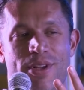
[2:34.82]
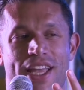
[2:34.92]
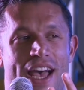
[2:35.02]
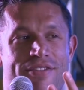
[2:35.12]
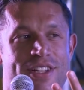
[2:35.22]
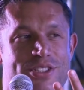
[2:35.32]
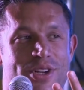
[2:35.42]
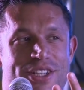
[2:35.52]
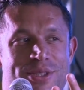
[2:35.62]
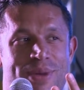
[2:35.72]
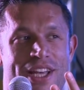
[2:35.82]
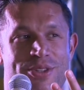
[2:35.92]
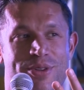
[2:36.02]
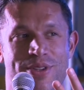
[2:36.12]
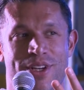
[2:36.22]
don't really have an instruction
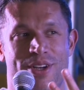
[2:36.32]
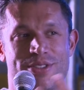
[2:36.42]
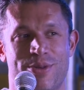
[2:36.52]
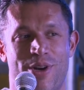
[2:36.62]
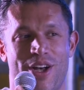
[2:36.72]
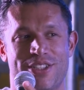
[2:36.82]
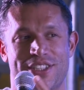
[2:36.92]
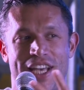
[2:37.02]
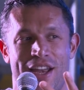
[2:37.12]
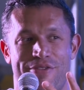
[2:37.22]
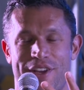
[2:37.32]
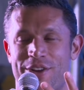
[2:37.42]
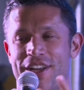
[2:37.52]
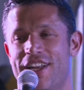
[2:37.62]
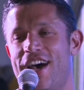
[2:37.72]
manual, you know? So we're all just kind of
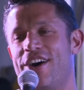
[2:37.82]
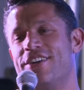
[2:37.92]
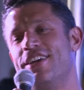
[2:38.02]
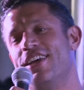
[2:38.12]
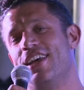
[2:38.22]
figuring it out.